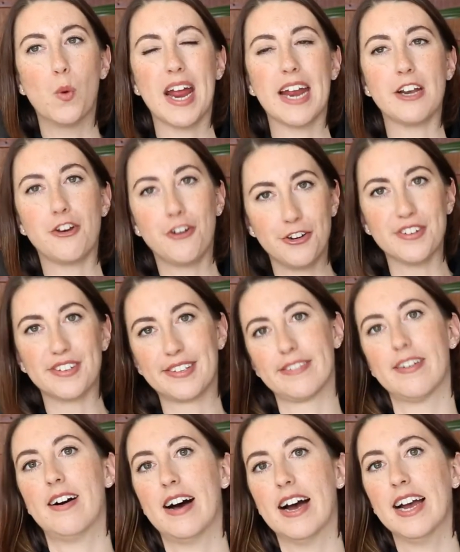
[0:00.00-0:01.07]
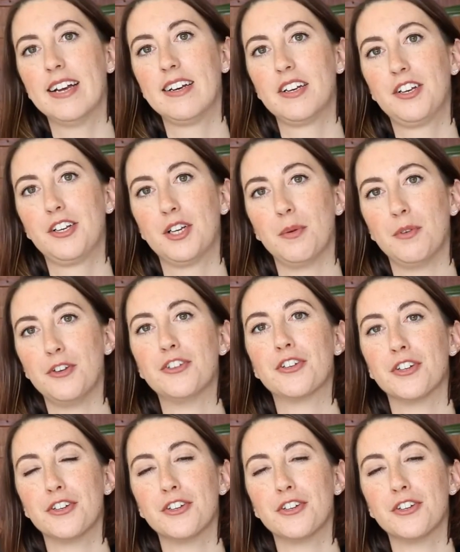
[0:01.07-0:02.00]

when you decide to